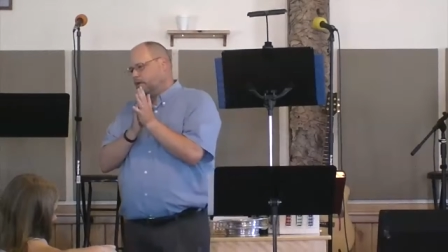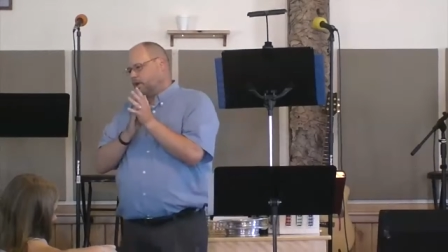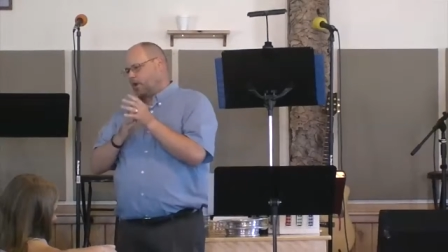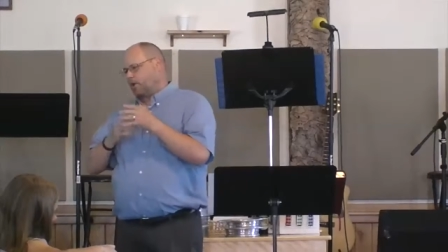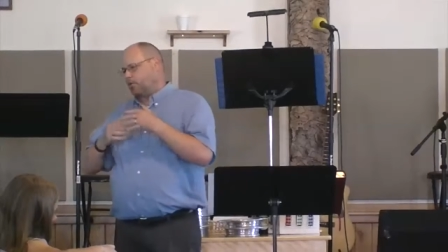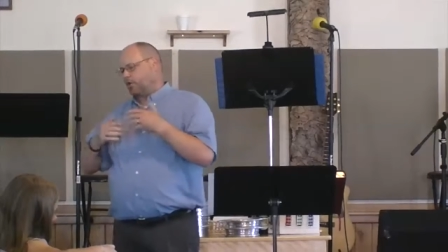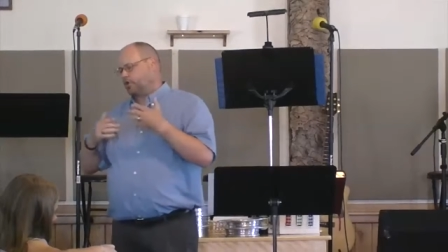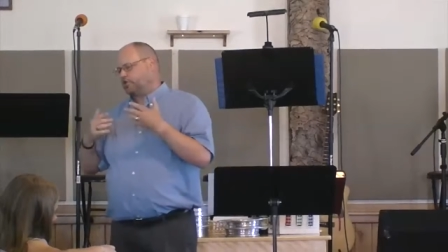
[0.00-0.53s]

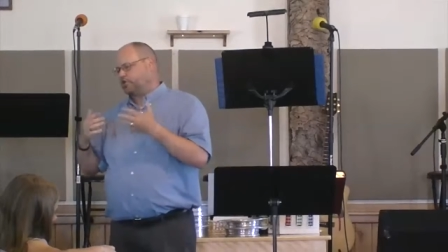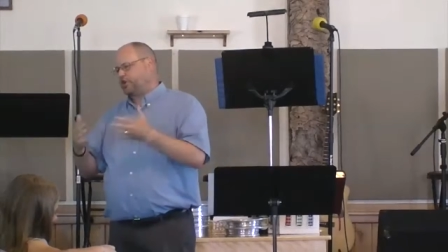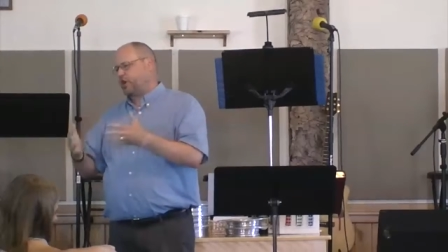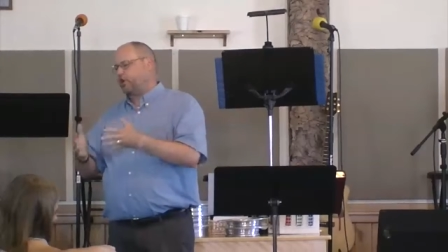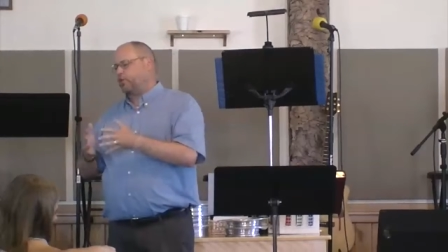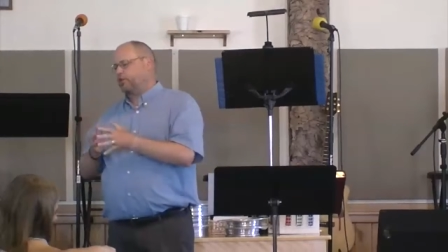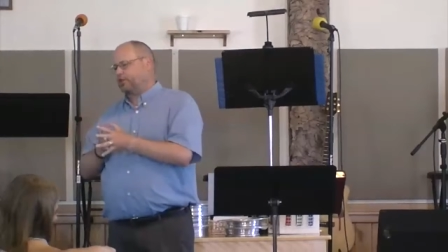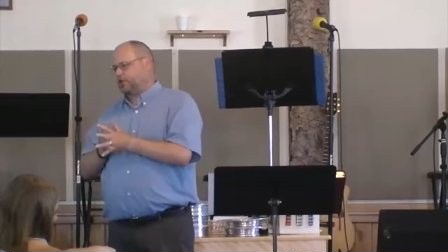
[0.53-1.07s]
And I want to
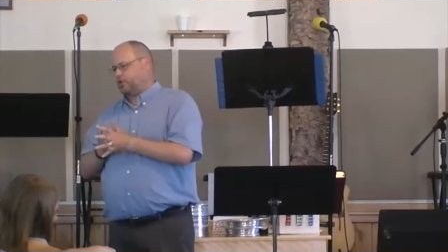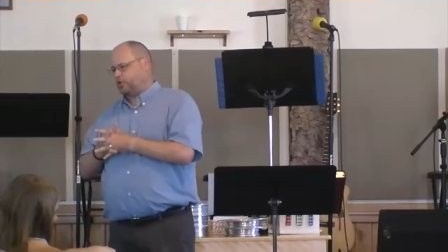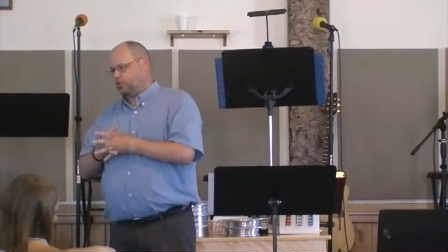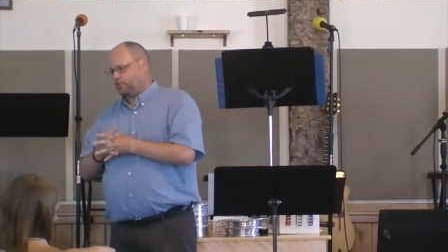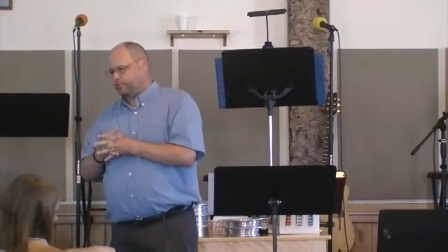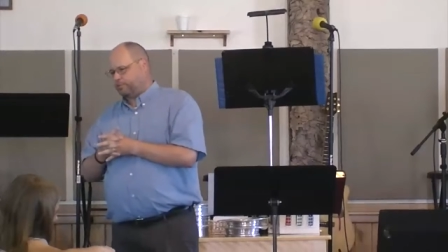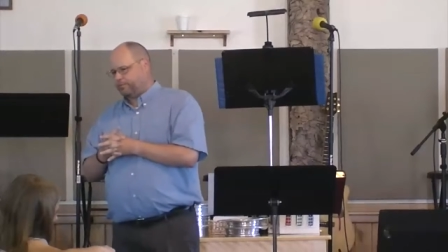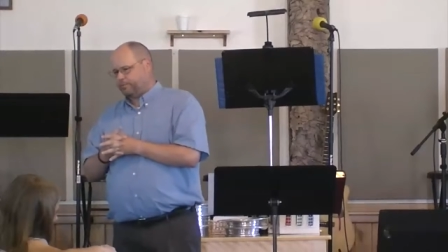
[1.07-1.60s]
share with
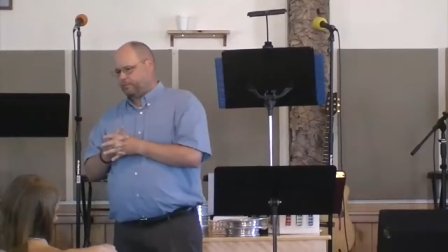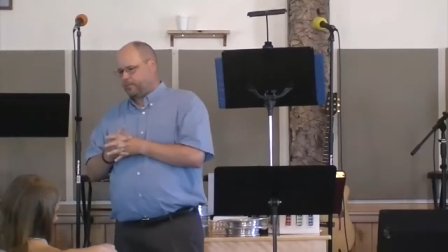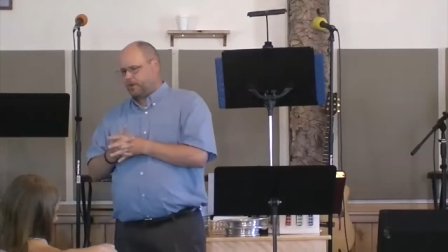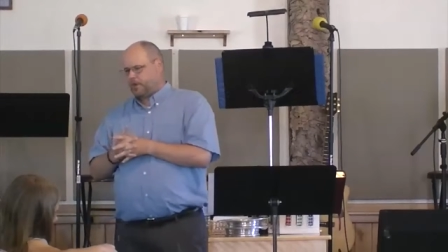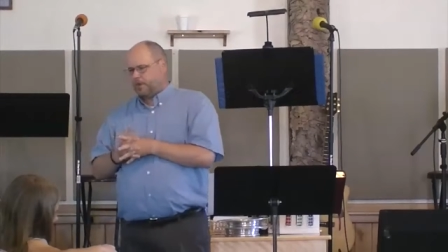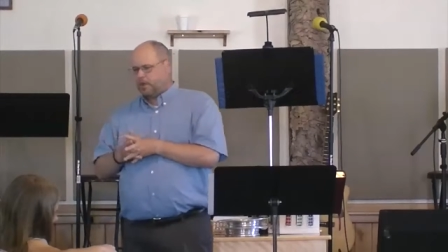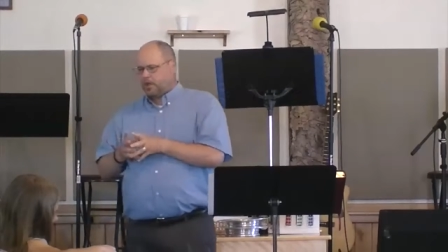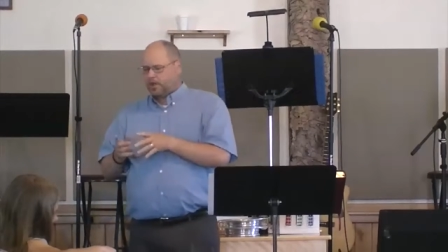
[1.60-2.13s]
you
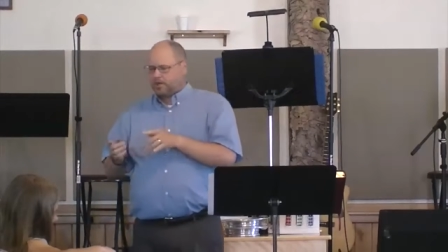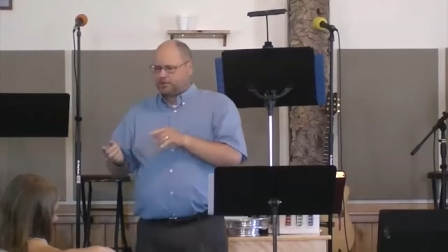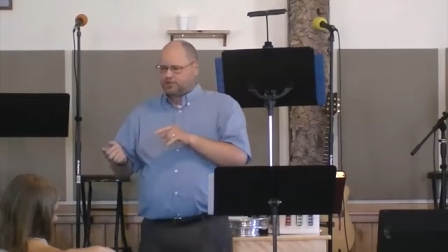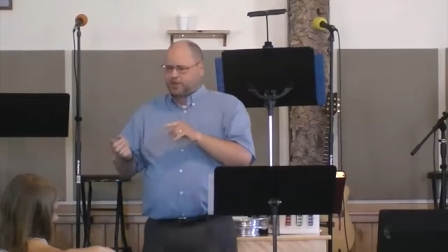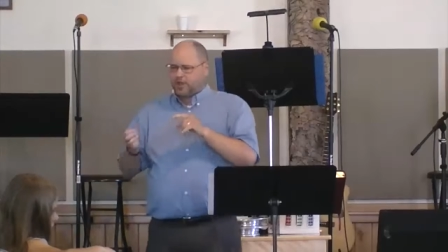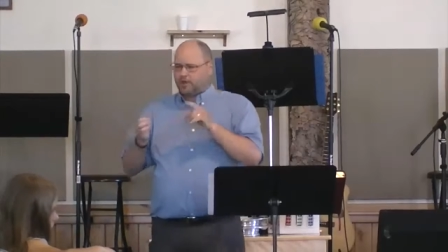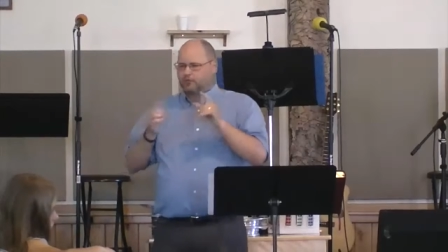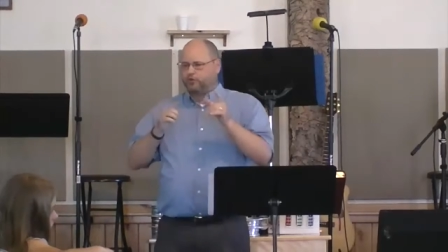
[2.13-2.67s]

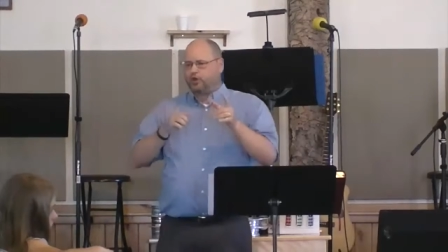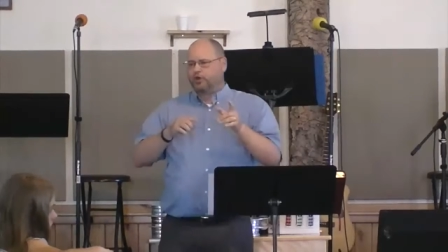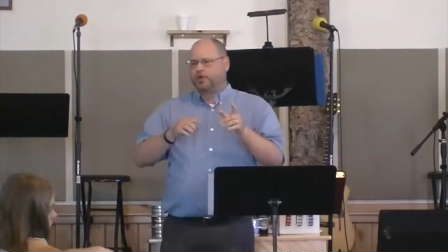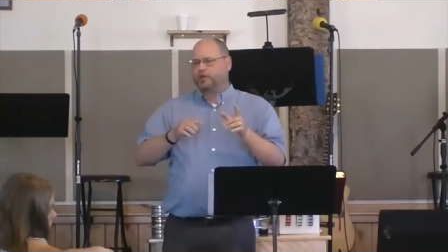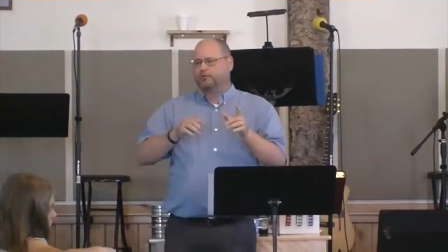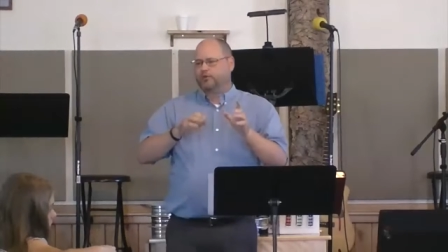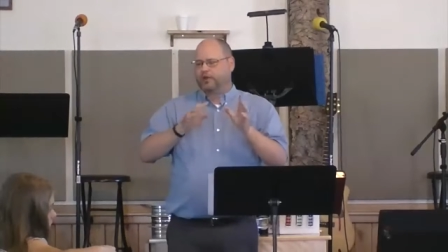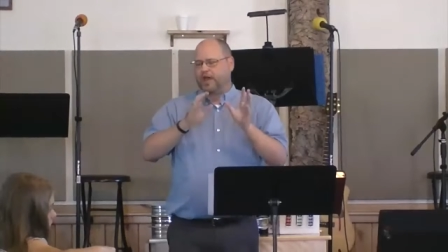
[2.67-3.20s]
Instead of
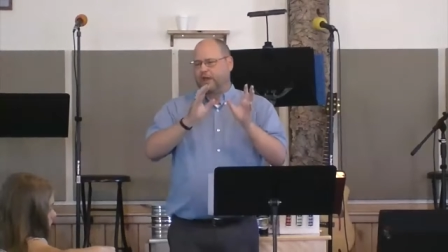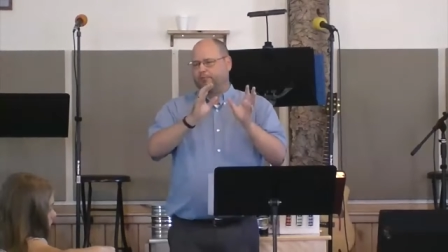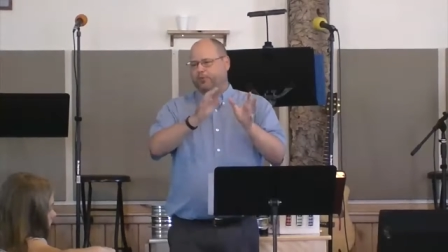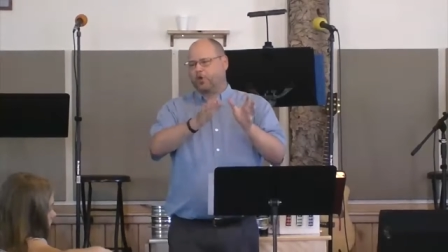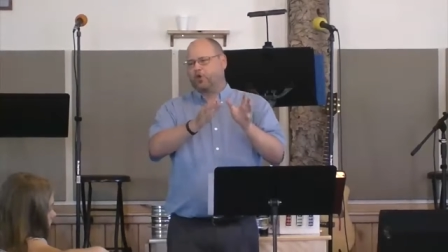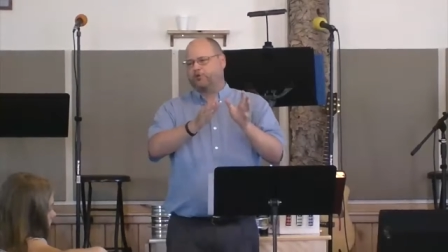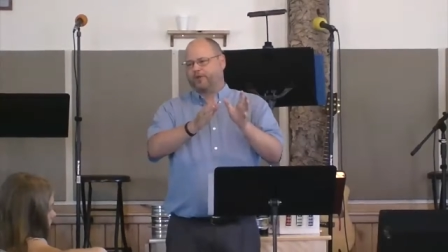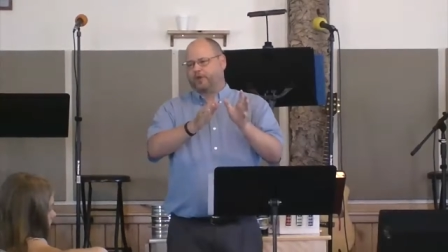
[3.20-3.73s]
looking for
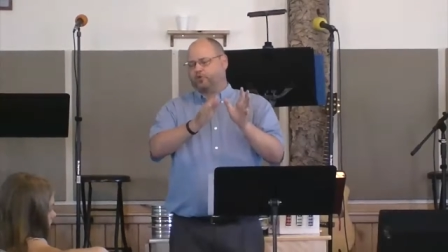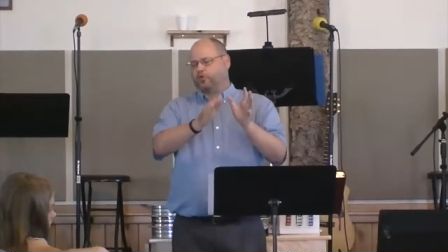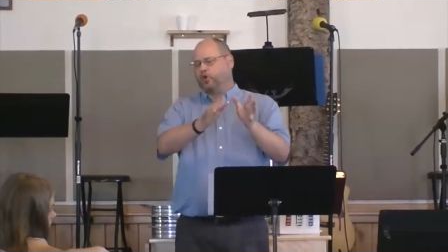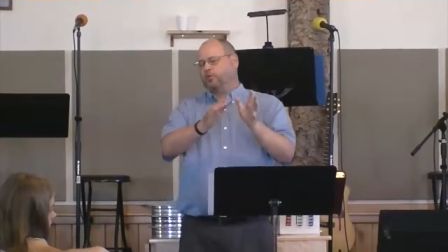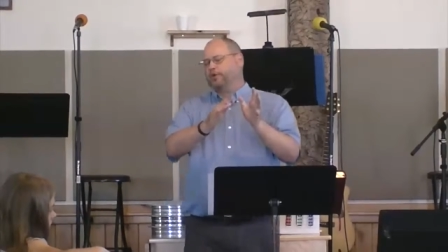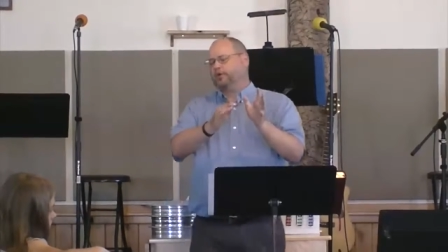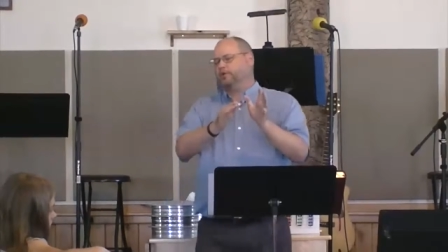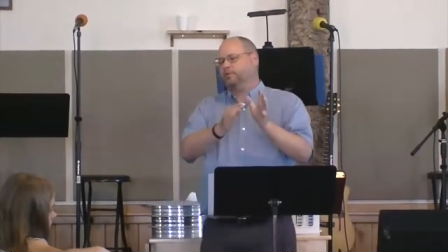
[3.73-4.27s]
that perfect
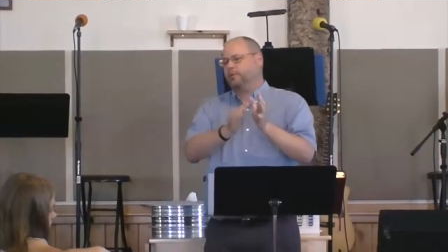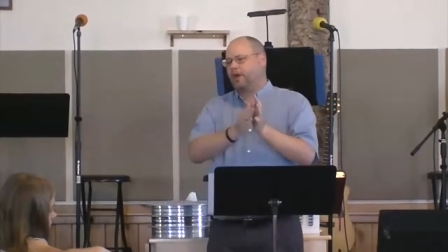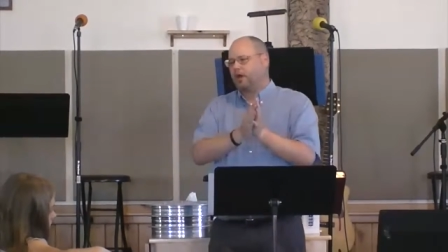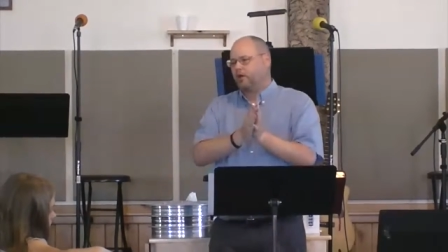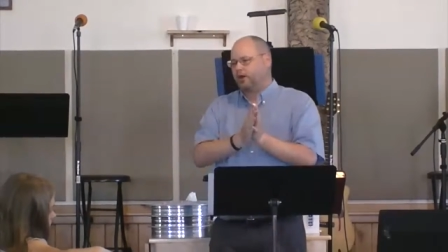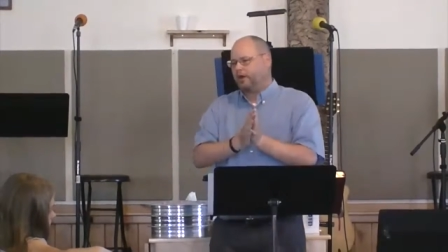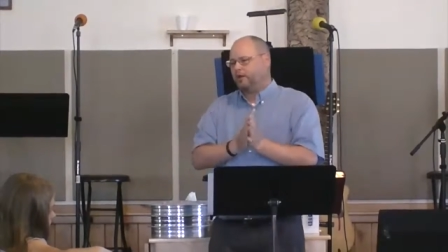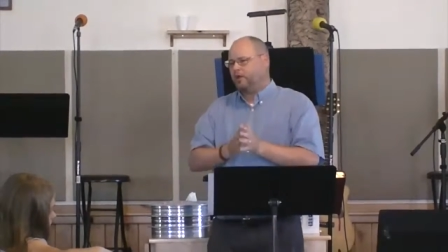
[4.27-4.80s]
woman to
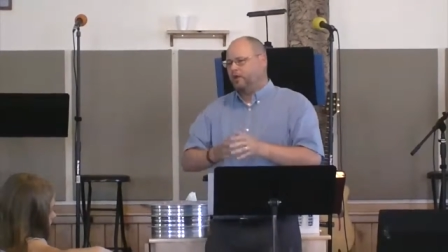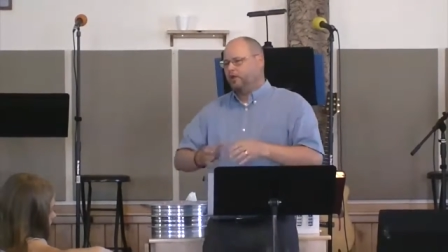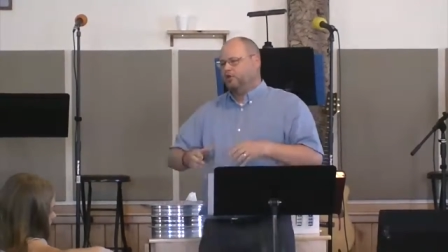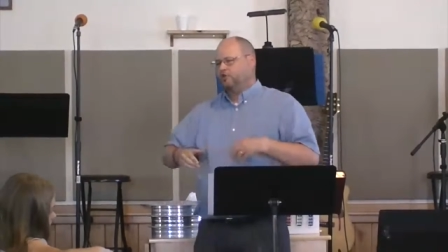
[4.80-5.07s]
marry,